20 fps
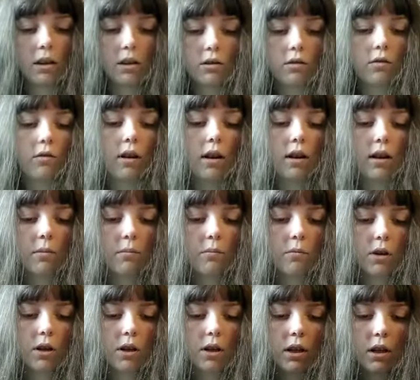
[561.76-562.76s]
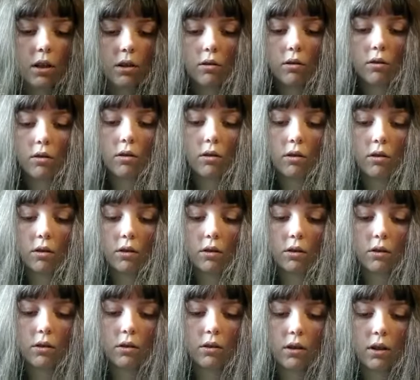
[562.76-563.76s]
So I'm working
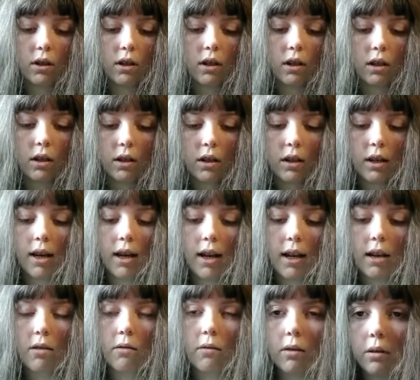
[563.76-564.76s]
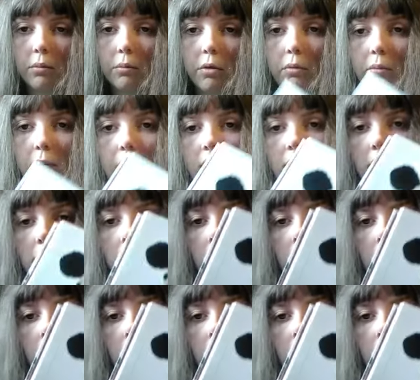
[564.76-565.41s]
on the cow at the moment.